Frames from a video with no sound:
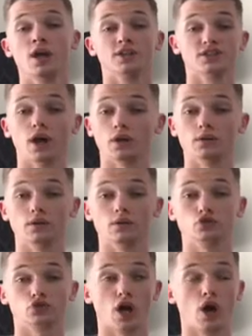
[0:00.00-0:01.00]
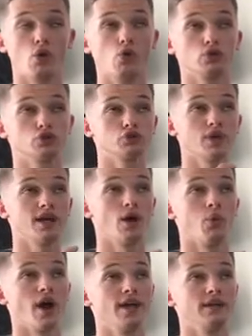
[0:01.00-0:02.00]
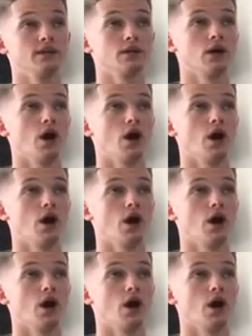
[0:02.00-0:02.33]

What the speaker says: It's not so straight away.